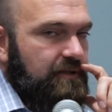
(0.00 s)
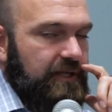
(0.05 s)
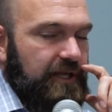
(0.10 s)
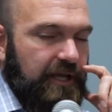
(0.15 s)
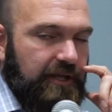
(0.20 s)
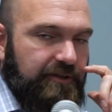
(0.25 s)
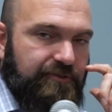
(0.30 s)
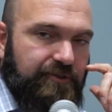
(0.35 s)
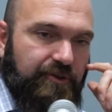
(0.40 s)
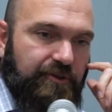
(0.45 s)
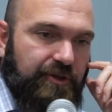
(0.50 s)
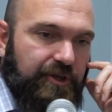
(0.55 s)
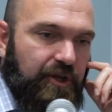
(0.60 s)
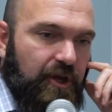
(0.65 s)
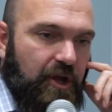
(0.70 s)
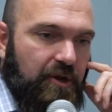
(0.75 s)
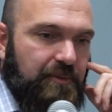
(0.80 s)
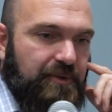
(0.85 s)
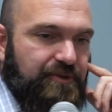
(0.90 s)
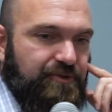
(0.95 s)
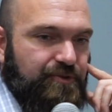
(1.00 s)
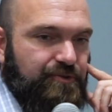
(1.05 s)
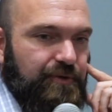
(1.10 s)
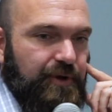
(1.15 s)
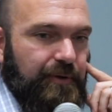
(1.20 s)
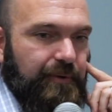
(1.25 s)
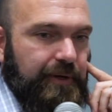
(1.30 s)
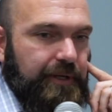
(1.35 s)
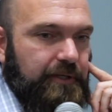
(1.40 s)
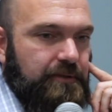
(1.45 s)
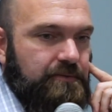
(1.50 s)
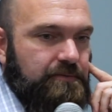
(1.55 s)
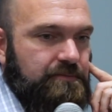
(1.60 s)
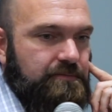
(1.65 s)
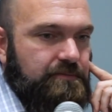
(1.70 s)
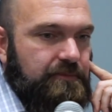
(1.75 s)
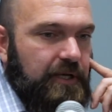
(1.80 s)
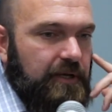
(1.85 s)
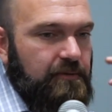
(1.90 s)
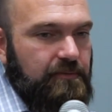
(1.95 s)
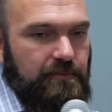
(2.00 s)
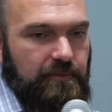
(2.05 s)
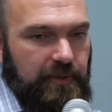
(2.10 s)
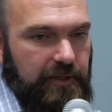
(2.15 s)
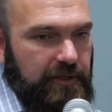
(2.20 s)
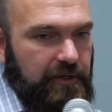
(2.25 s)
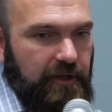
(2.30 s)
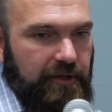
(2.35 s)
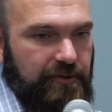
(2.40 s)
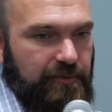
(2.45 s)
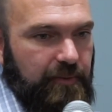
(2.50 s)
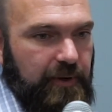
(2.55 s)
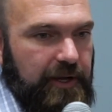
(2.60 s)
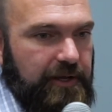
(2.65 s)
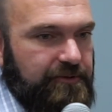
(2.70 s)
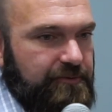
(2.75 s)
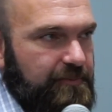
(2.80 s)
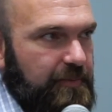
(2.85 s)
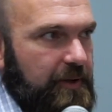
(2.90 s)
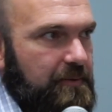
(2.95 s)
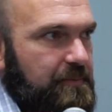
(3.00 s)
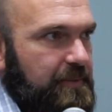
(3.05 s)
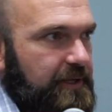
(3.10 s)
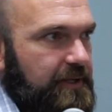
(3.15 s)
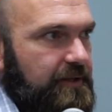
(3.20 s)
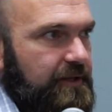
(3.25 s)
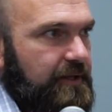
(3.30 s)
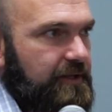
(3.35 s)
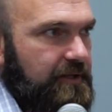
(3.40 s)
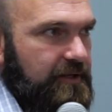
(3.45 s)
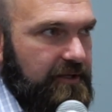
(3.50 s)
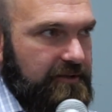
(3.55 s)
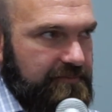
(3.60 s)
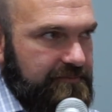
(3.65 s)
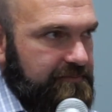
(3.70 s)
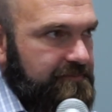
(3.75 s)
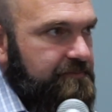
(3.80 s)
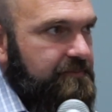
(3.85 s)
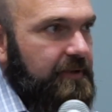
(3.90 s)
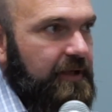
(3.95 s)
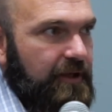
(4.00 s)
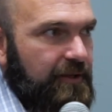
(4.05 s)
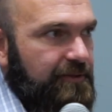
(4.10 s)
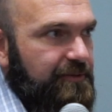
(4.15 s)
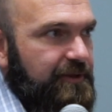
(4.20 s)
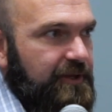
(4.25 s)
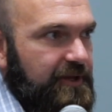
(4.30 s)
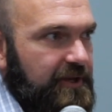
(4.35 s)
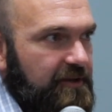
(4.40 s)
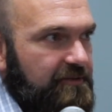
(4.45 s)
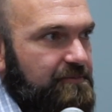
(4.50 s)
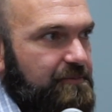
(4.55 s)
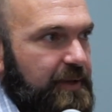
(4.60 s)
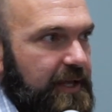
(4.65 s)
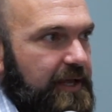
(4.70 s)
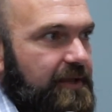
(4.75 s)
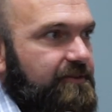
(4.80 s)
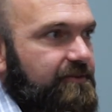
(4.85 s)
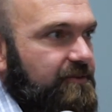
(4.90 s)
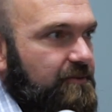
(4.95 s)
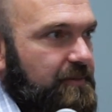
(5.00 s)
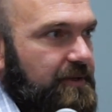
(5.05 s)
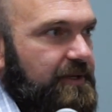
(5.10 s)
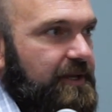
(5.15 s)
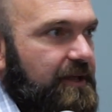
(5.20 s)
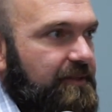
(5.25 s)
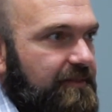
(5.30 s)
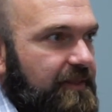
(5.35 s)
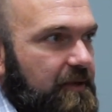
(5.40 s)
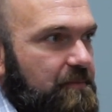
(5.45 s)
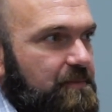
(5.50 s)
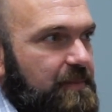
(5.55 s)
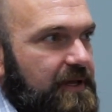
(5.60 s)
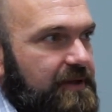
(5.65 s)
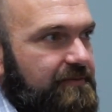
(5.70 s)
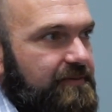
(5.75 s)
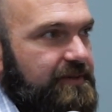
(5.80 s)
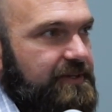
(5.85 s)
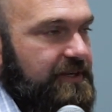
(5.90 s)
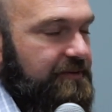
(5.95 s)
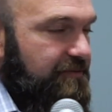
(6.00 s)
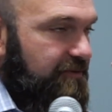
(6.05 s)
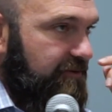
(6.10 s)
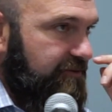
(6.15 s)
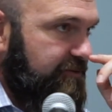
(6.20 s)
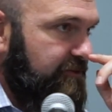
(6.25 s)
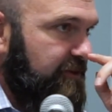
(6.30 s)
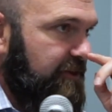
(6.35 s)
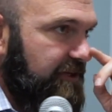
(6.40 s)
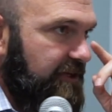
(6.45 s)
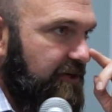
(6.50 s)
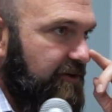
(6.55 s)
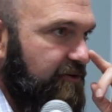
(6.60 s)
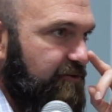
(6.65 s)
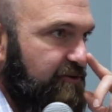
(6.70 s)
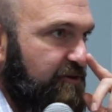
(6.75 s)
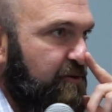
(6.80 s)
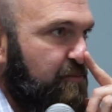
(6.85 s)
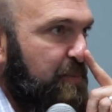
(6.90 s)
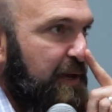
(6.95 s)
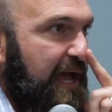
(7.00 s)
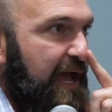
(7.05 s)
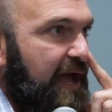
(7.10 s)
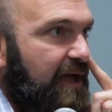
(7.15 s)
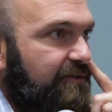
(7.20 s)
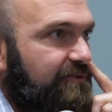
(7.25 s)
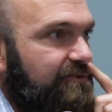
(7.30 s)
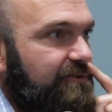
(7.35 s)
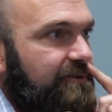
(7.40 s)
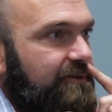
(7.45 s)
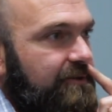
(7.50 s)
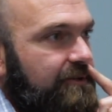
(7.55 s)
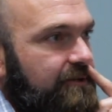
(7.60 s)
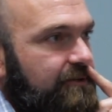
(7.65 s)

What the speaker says: Yeah, so the economy is growing at what otherwise might be like a healthy enough pace. I mean, not that big of a difference than years in the past.